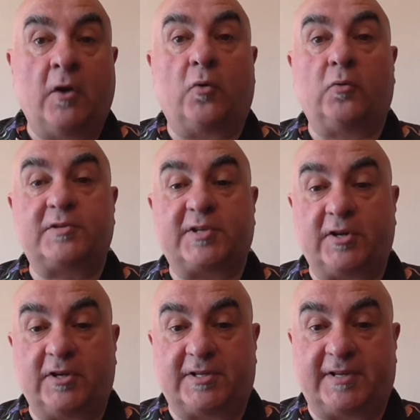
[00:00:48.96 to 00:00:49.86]

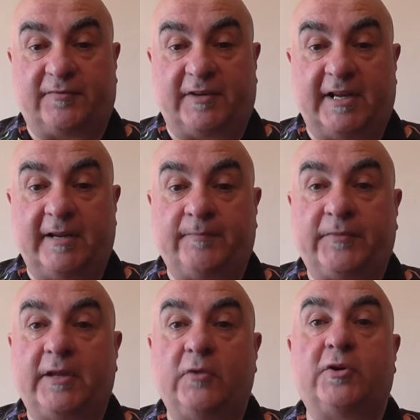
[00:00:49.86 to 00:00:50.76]
Alternatively,
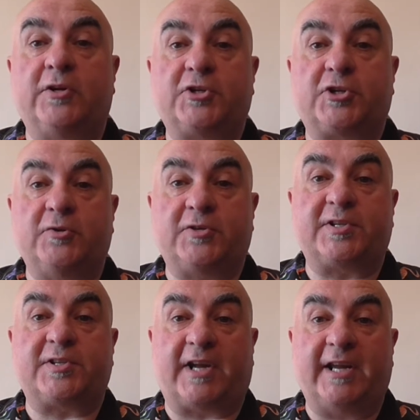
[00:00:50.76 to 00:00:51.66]
you can choose
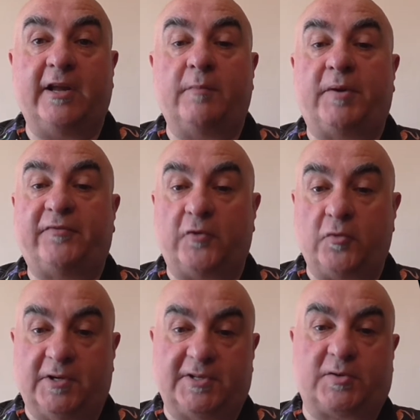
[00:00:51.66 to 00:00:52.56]
to take a
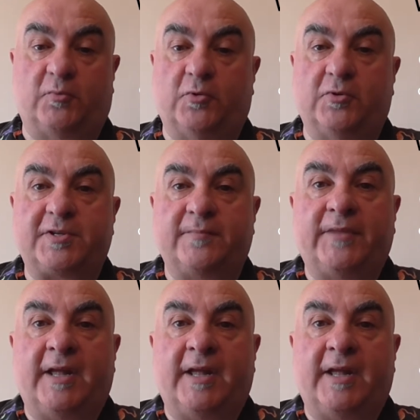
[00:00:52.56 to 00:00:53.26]
performance award,